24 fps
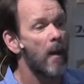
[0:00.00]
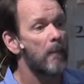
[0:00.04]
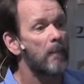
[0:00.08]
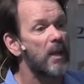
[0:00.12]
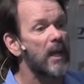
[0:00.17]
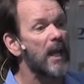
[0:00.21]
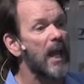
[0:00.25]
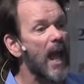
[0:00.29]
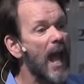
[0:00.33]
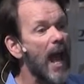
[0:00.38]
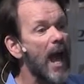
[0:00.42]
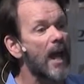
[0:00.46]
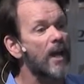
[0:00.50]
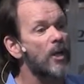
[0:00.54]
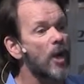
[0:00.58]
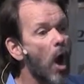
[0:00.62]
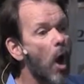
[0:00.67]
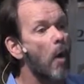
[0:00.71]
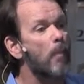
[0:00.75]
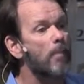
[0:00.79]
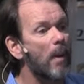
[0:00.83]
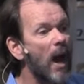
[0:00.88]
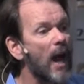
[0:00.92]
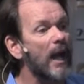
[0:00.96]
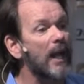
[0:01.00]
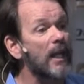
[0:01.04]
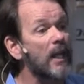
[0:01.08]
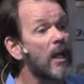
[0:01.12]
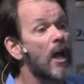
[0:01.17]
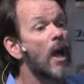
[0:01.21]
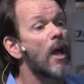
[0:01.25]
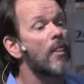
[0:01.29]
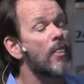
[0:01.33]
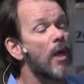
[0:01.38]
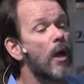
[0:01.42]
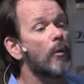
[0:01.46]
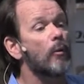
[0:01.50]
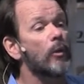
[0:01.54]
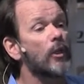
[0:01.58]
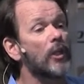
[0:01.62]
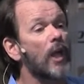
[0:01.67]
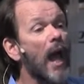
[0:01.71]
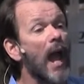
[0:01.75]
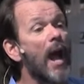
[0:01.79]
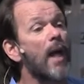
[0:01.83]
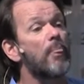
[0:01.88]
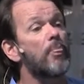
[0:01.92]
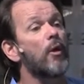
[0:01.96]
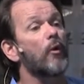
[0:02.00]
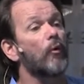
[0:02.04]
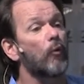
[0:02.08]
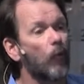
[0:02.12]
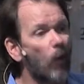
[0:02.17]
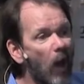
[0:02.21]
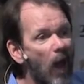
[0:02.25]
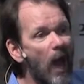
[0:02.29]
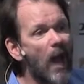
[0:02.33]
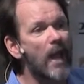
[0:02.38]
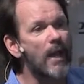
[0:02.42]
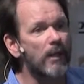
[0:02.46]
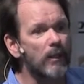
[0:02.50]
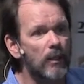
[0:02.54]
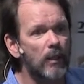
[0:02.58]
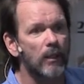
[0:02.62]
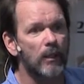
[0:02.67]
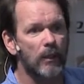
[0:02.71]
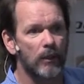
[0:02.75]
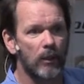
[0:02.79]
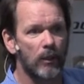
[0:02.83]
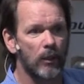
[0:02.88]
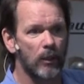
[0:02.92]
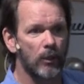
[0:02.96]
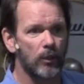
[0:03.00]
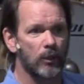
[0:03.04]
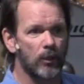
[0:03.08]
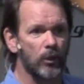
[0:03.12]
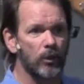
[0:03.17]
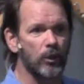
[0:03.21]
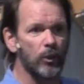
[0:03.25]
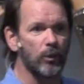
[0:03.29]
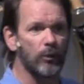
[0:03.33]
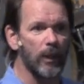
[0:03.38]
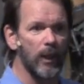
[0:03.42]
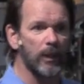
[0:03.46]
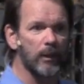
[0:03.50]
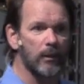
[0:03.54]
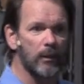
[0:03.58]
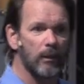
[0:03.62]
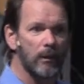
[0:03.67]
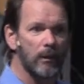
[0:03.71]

but he had nobody that had the right to do it.